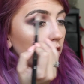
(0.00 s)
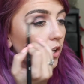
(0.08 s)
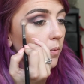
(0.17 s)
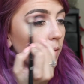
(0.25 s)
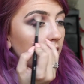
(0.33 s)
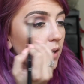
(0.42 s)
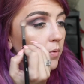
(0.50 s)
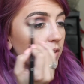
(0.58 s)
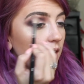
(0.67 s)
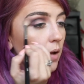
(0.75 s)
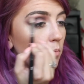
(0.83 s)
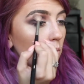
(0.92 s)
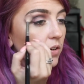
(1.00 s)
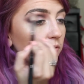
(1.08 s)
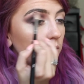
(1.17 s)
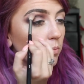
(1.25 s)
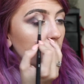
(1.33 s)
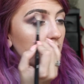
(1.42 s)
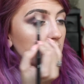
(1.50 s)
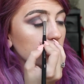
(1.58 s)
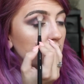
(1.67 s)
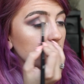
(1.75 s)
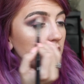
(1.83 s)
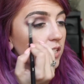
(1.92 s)
Go back in with that Morphe
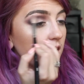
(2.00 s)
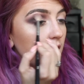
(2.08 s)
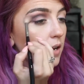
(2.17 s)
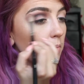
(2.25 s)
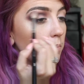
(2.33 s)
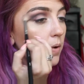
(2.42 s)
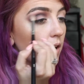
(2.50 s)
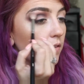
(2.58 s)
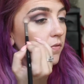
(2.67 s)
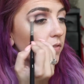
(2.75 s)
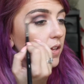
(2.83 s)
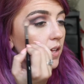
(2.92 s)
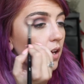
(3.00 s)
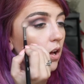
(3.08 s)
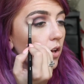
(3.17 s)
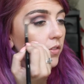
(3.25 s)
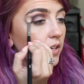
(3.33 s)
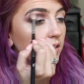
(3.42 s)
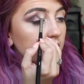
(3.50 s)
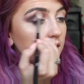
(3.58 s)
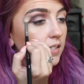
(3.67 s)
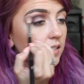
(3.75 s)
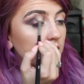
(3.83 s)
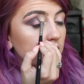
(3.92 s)
brush and just kind of buff all this
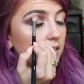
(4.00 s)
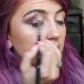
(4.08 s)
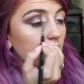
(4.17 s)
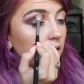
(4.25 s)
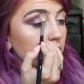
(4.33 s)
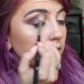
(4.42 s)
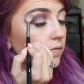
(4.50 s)
into the skin.